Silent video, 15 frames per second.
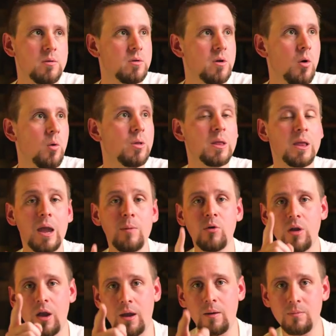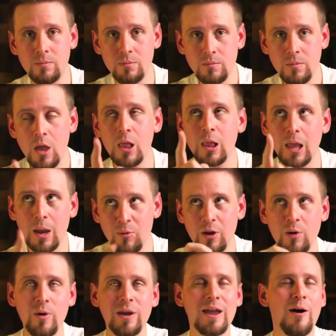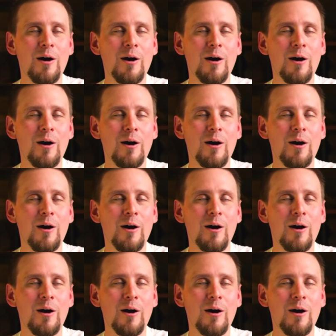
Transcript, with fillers: no, Labor Day. Labor Day week,